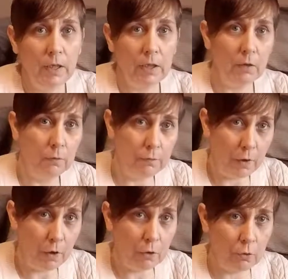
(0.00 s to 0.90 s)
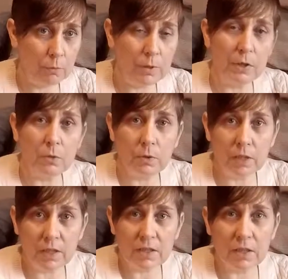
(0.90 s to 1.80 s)
It'll follow me
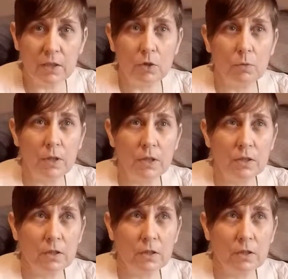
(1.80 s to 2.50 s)
doing this each week,